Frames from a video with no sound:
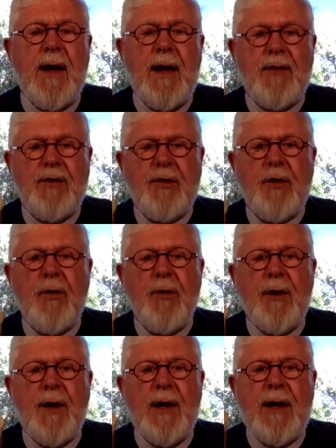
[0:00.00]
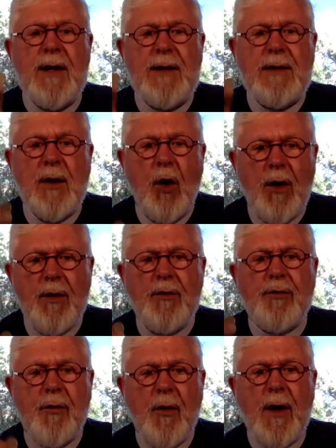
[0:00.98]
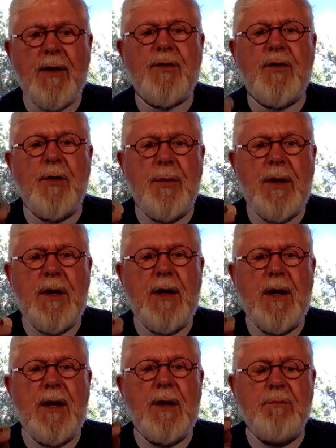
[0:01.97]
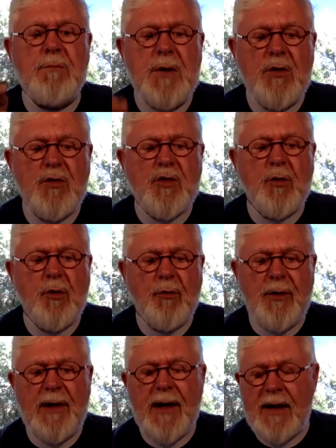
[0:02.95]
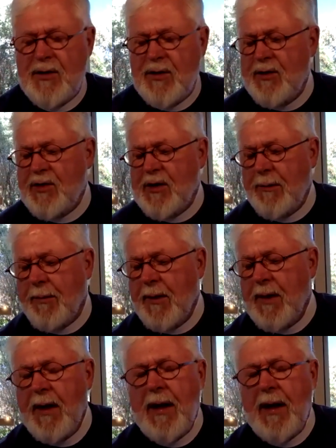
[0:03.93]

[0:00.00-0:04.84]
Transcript: And so he longs for us to be in mutual relationship